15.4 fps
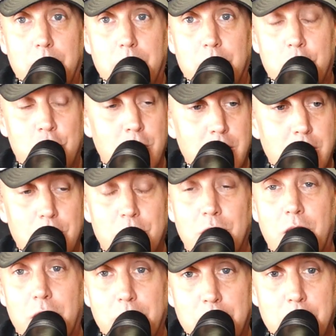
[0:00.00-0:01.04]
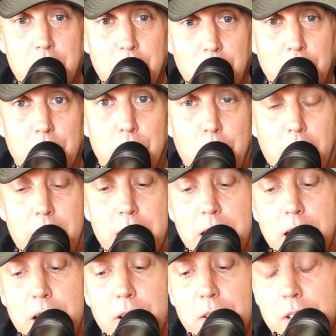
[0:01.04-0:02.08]
Shit is not good right
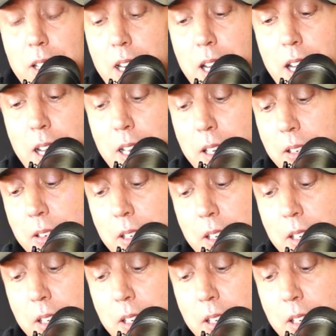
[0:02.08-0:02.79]
now. And